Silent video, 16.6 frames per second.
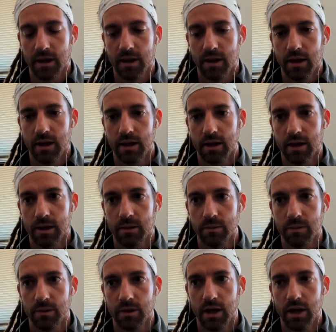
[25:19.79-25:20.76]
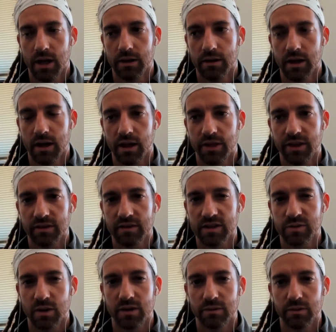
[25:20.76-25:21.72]
And I think
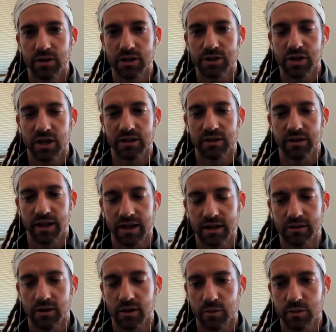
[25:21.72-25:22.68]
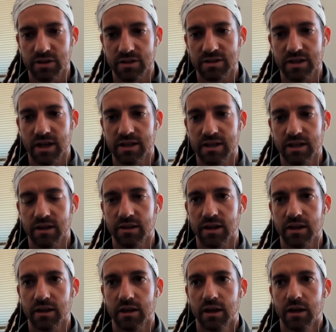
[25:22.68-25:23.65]
that's what I really tried to land on, was this idea
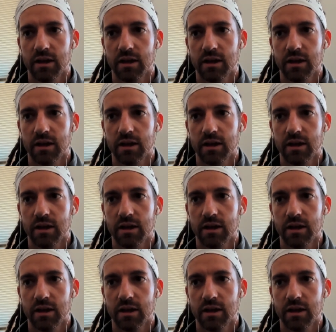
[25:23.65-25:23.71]
that,